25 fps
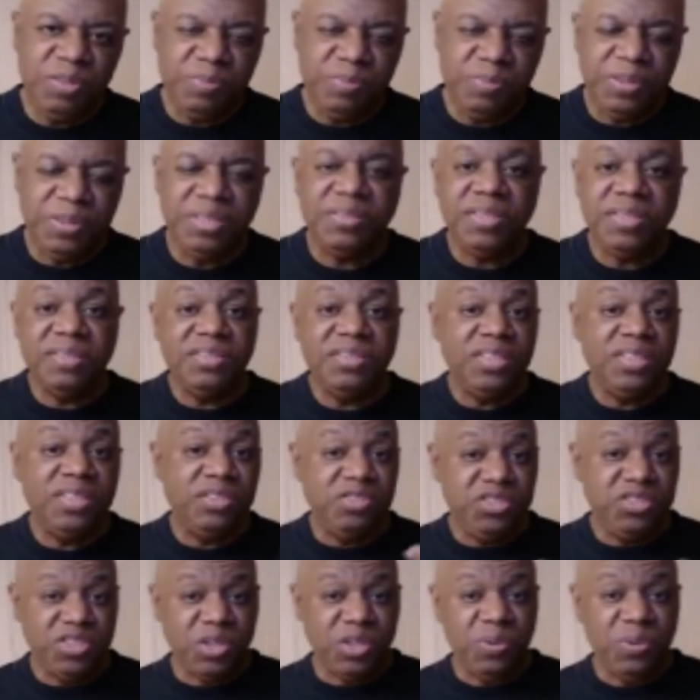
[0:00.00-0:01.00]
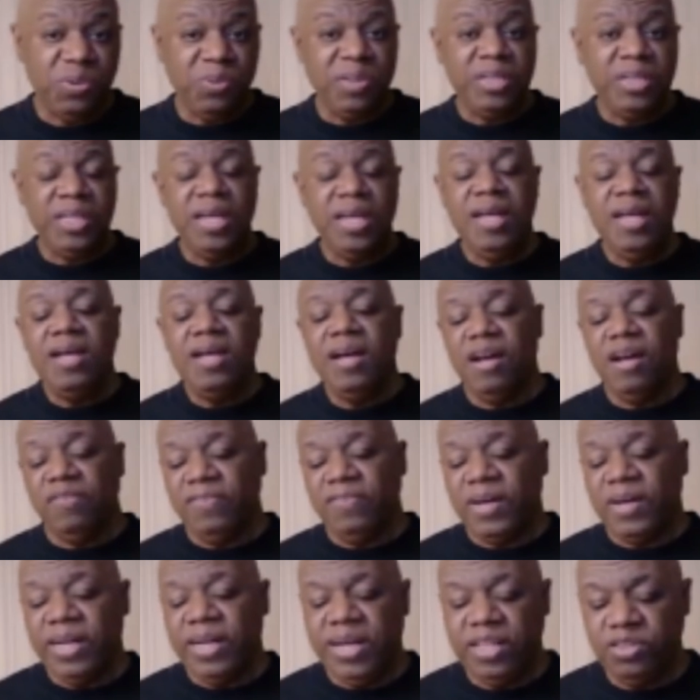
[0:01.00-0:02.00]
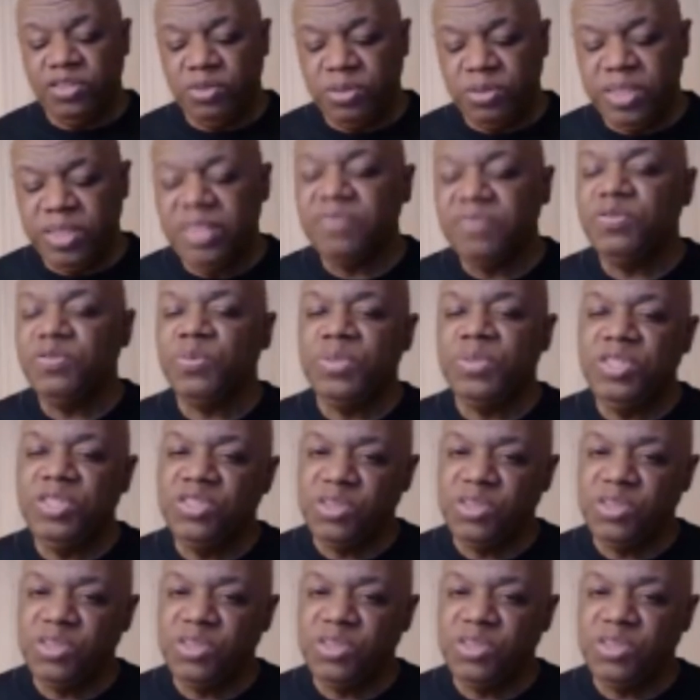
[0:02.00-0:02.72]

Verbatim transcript: then please consider sowing a financial gift.